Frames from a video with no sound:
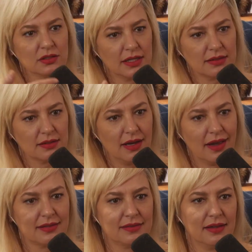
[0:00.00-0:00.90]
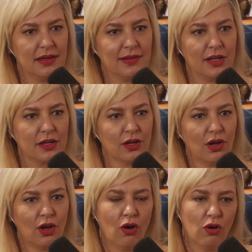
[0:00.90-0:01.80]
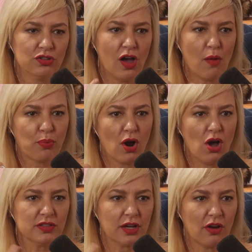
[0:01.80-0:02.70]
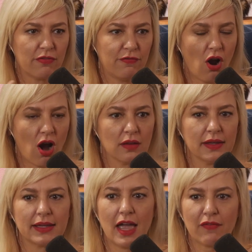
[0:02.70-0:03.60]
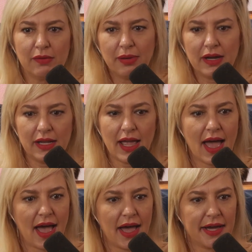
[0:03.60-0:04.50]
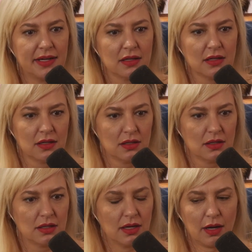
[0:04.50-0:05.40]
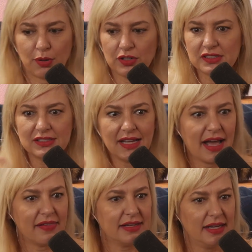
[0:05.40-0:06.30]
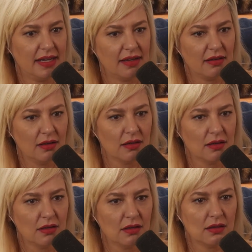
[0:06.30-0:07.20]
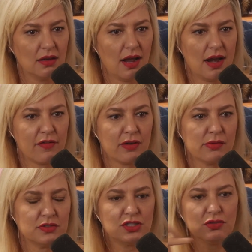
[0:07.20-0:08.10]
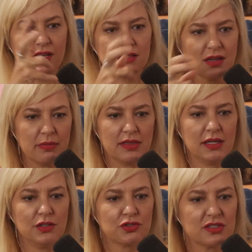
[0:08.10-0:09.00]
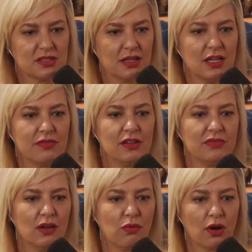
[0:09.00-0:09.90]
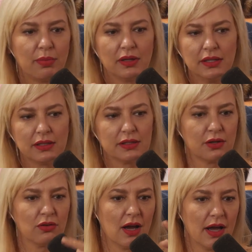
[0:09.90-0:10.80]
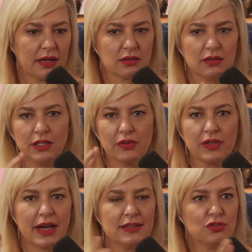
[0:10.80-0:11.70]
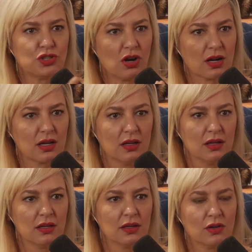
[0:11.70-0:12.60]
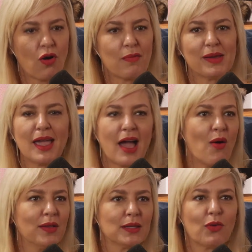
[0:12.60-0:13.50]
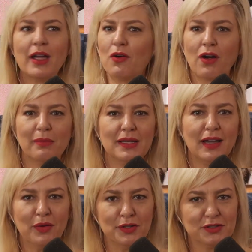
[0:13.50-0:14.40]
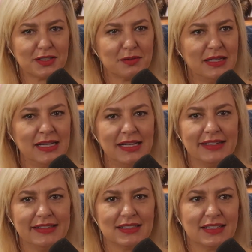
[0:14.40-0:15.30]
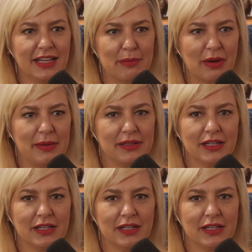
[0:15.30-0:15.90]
like the next thing. Like, what's up, bros? I got a fart. Like everybody had a personality and everyone was doing something interesting, even if they weren't politically correct or, you know, the guy's a jerk. Court McCowan, the great Court McCowan, who's a comedian, is in Can't Buy Me